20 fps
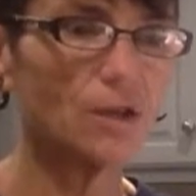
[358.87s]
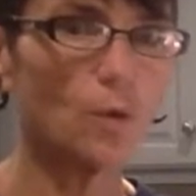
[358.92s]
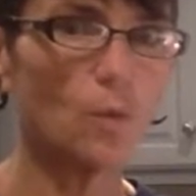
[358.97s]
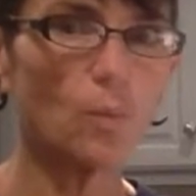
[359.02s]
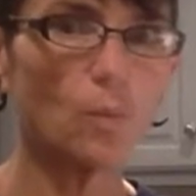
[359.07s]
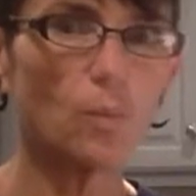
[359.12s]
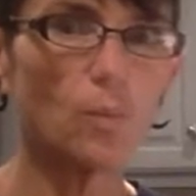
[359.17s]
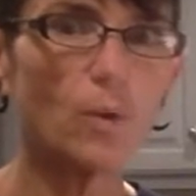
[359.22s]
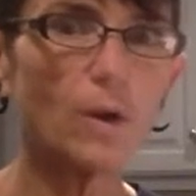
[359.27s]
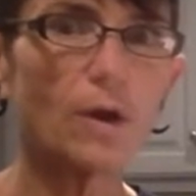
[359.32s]
know,
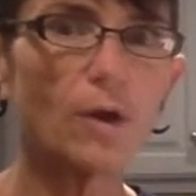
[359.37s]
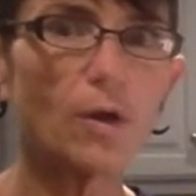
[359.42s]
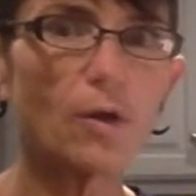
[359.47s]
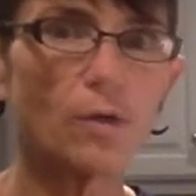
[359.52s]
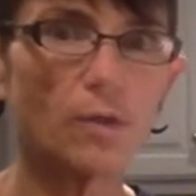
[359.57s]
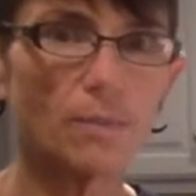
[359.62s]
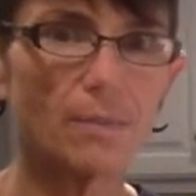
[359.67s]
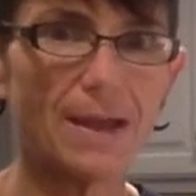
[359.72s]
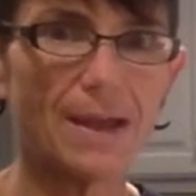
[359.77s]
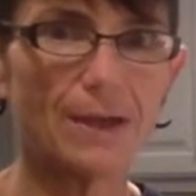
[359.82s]
what all
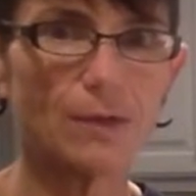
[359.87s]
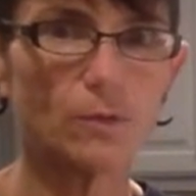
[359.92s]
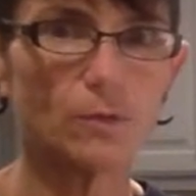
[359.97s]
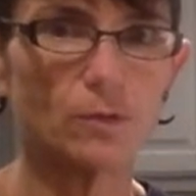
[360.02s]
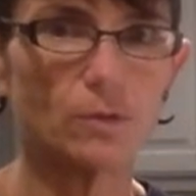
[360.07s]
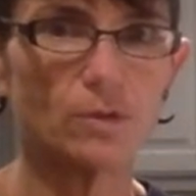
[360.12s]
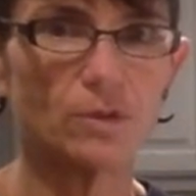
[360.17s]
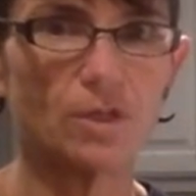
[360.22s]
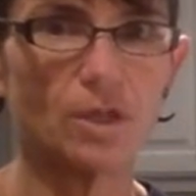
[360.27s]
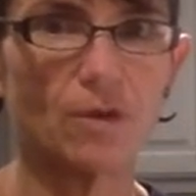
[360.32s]
the
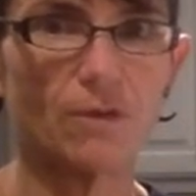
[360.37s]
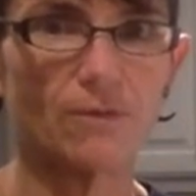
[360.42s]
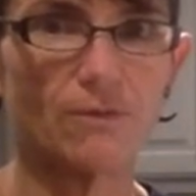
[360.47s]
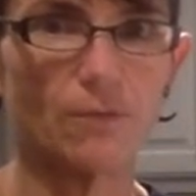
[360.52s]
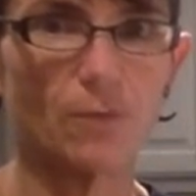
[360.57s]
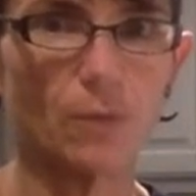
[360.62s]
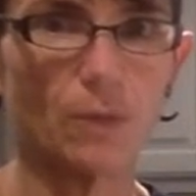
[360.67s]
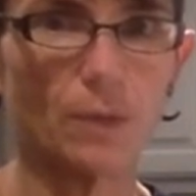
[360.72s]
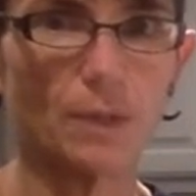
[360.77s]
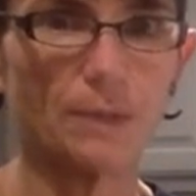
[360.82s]
macros are
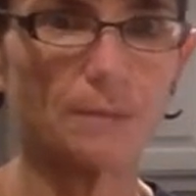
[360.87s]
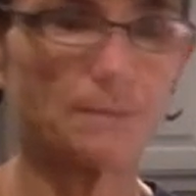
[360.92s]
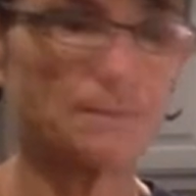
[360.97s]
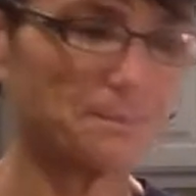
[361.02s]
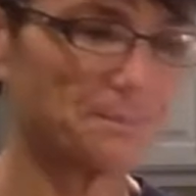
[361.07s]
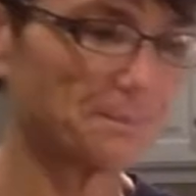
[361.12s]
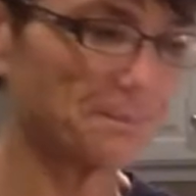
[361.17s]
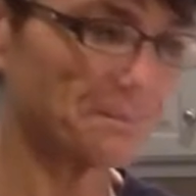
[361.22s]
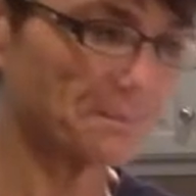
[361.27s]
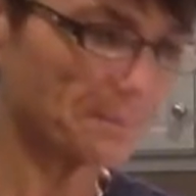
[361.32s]
for it.
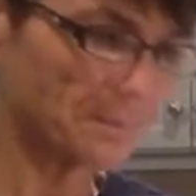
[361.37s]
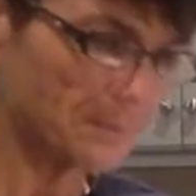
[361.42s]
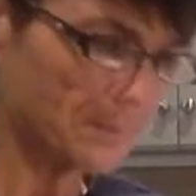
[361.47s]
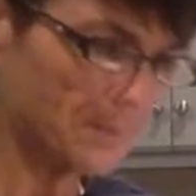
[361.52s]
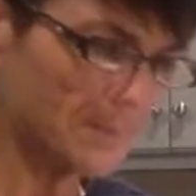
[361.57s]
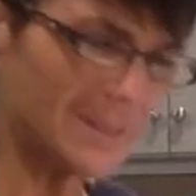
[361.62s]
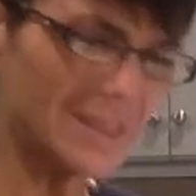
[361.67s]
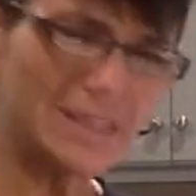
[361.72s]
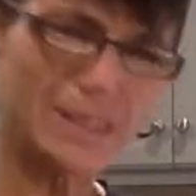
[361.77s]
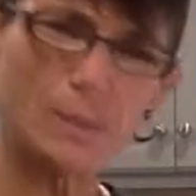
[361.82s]

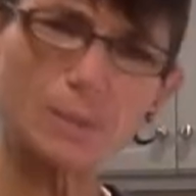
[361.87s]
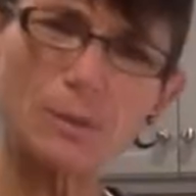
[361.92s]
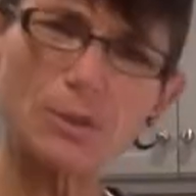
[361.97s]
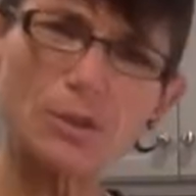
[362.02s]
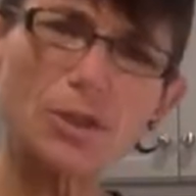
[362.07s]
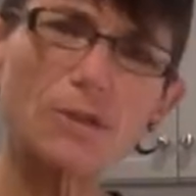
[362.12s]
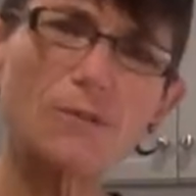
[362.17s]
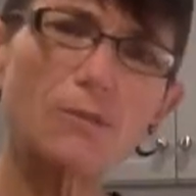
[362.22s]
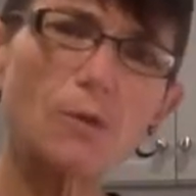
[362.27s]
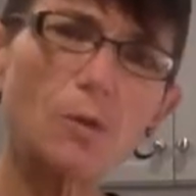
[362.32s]

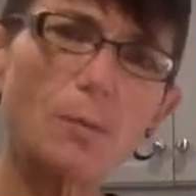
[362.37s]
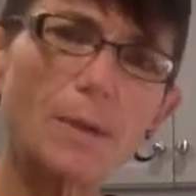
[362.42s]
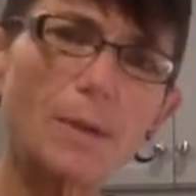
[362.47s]
Especially if you're